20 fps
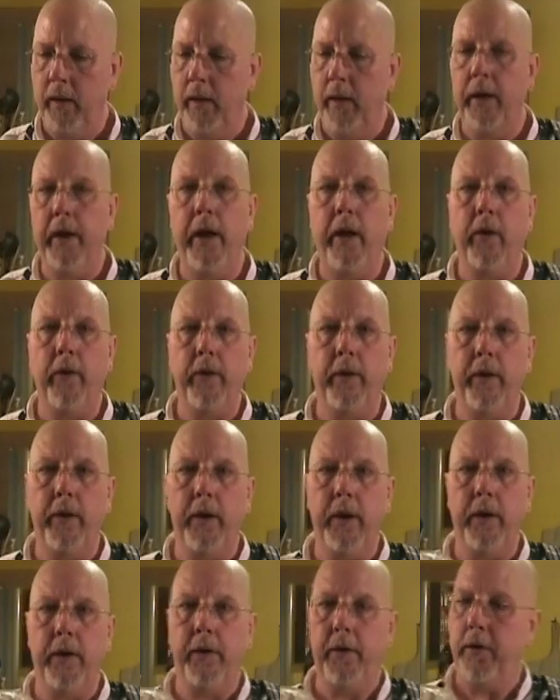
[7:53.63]
Now all you
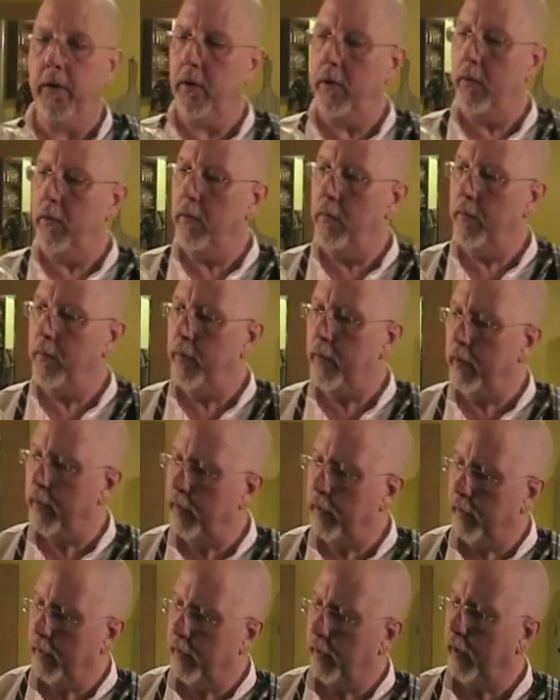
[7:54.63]
need to do
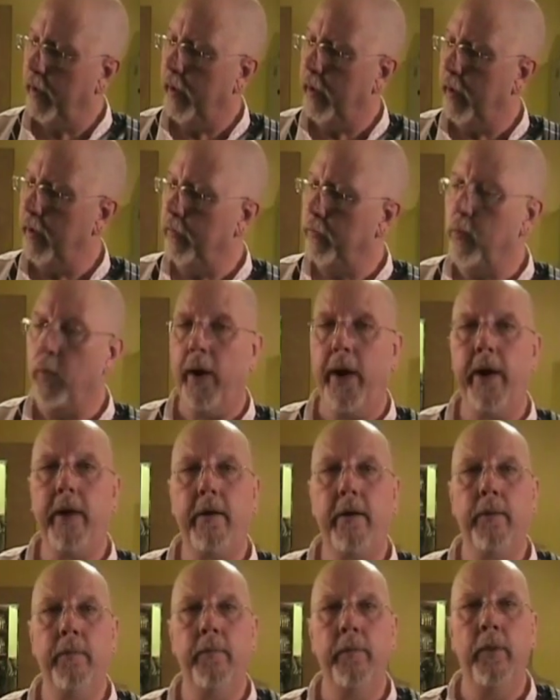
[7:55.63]
is wait
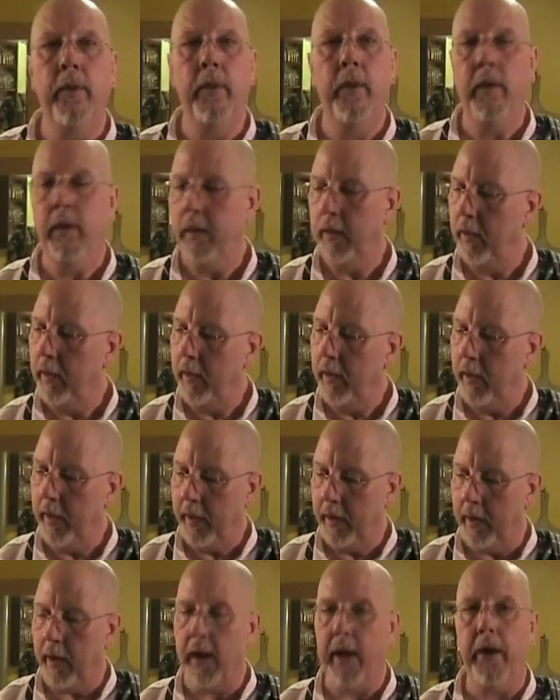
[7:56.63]

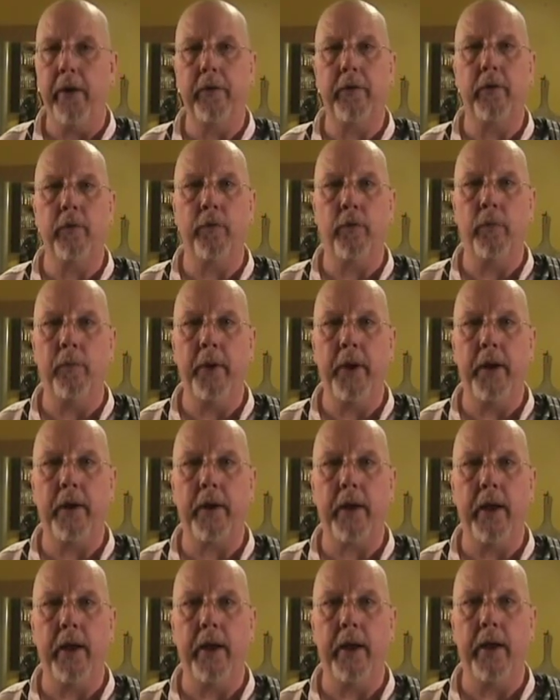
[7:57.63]
and allow it to ferment,
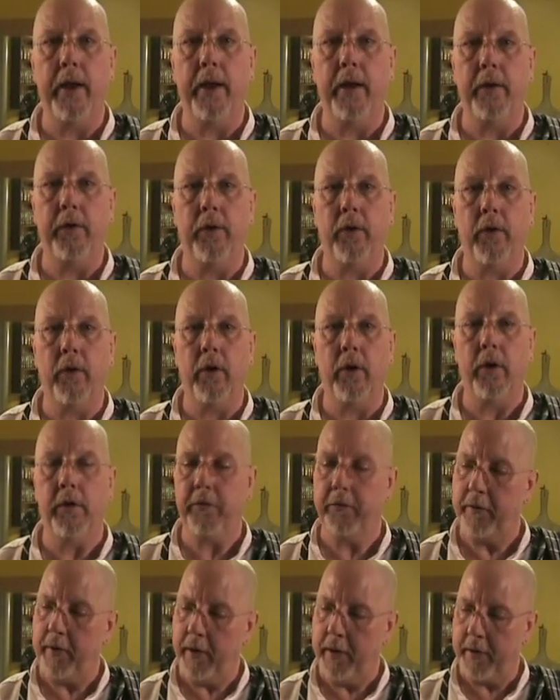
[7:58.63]
and you're going to
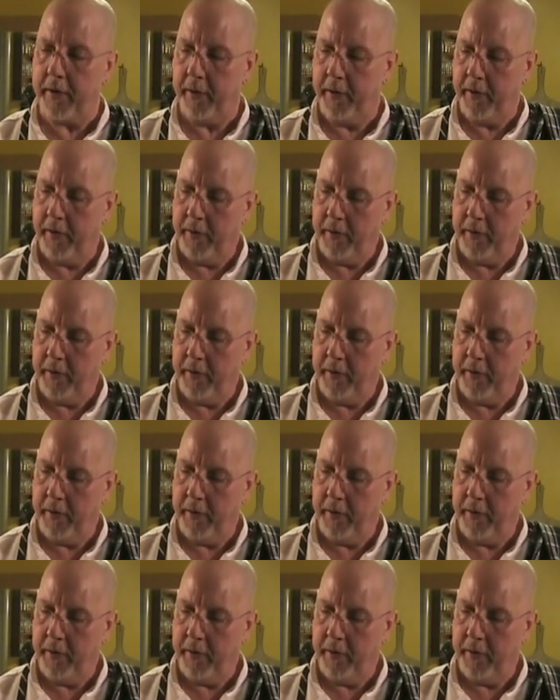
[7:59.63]
see it